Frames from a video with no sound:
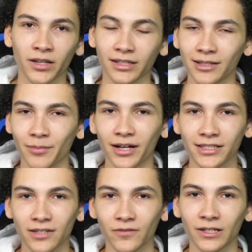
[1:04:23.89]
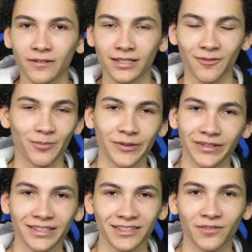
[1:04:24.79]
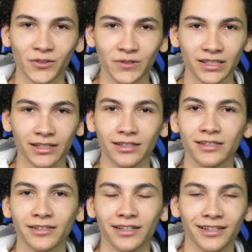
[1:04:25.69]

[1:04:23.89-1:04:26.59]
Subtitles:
and the unboxing videos have millions of views each.